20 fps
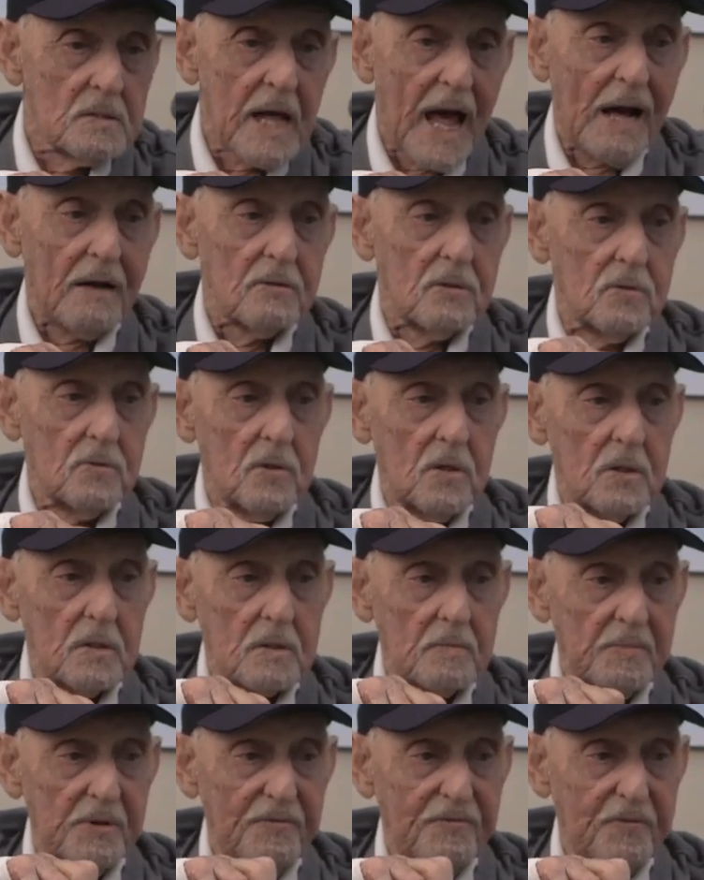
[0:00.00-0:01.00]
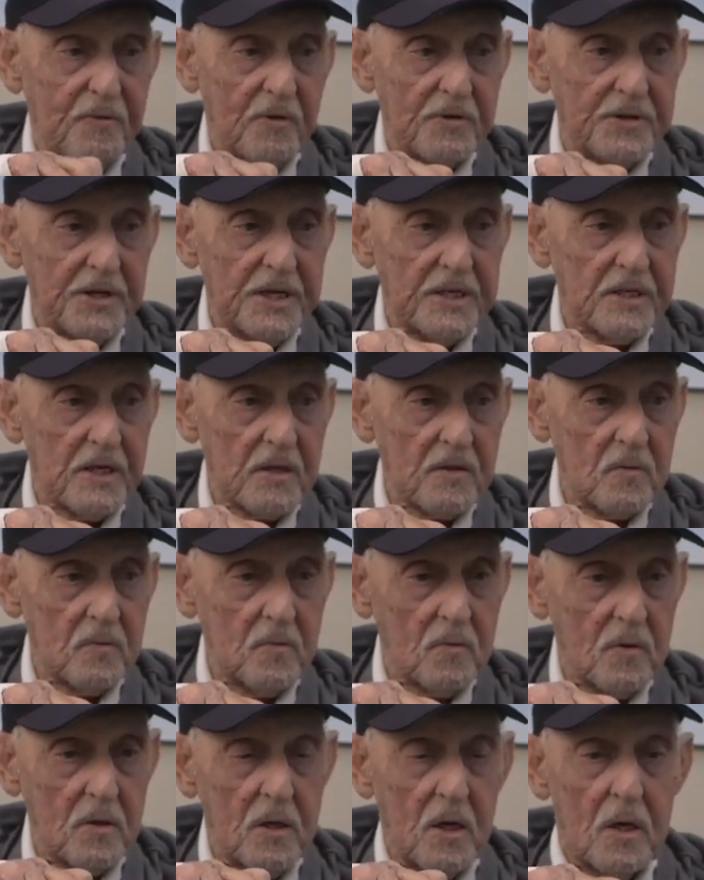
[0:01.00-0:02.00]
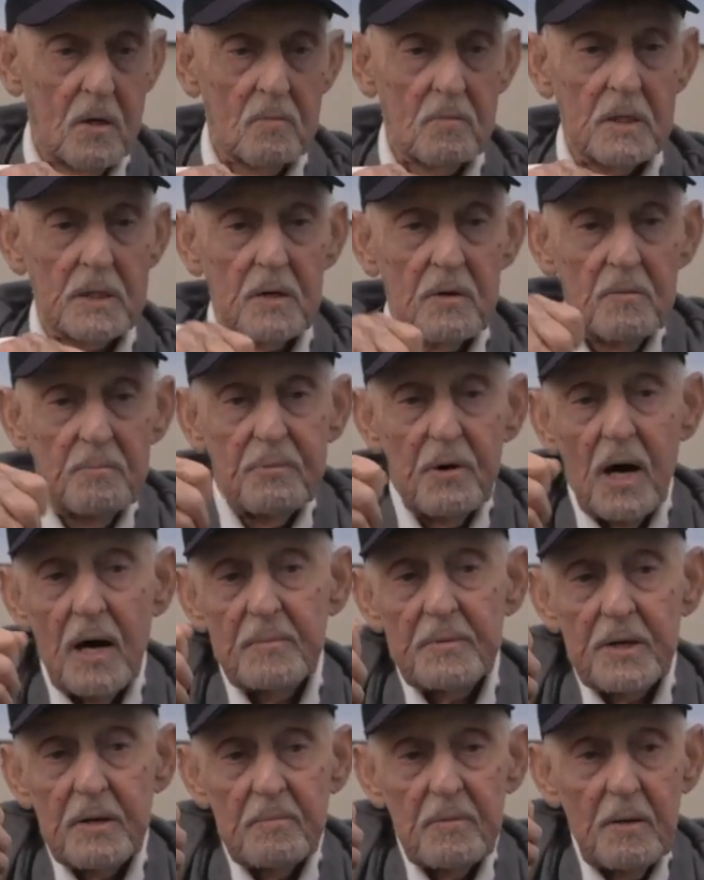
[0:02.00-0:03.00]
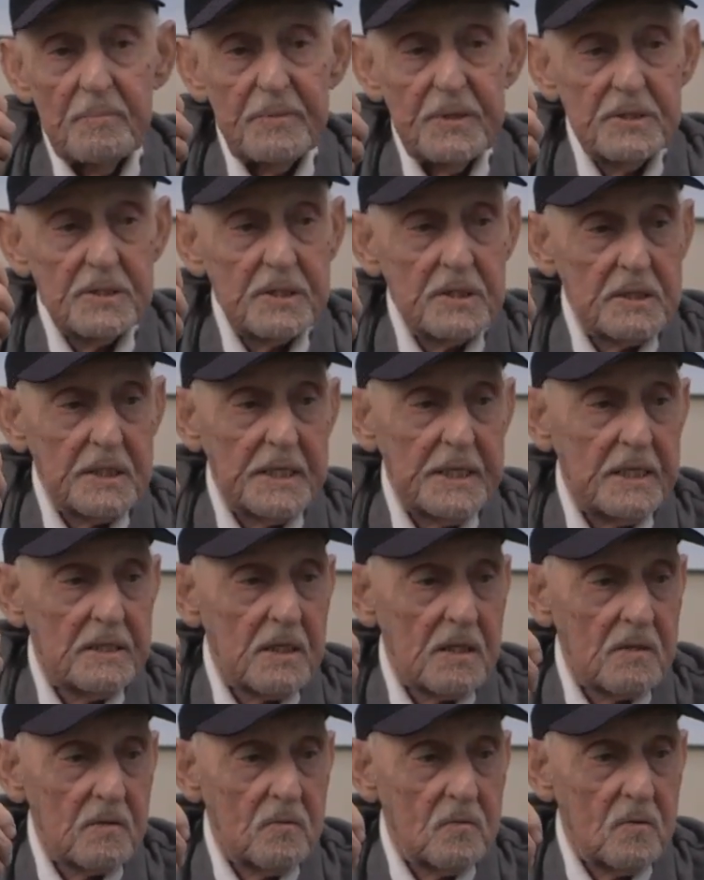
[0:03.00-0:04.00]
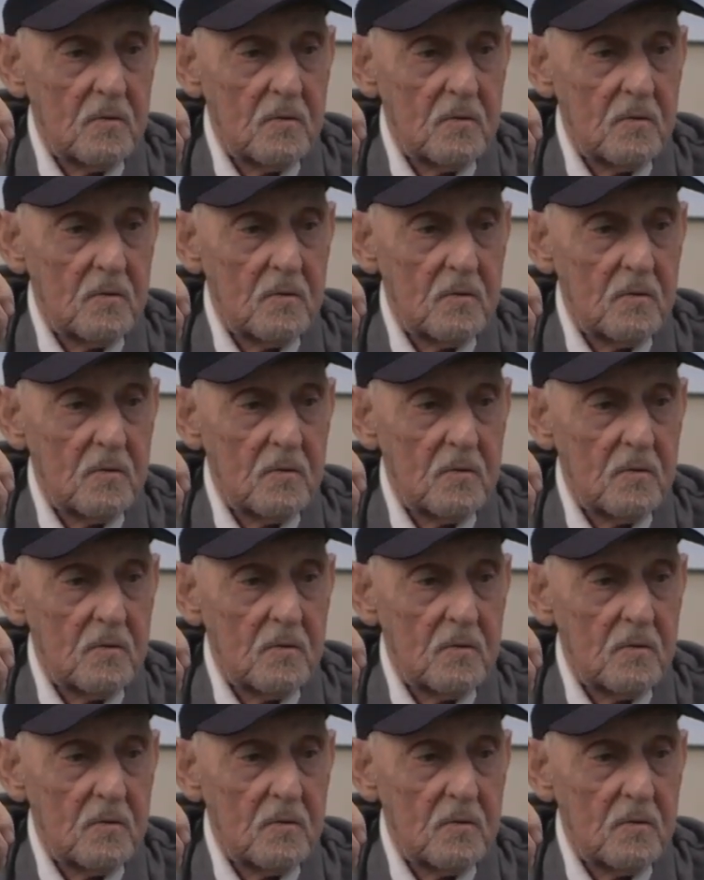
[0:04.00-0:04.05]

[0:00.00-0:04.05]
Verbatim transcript: How long before yeah. the end of the war? Yeah. Well, they were bombing them up until the end of the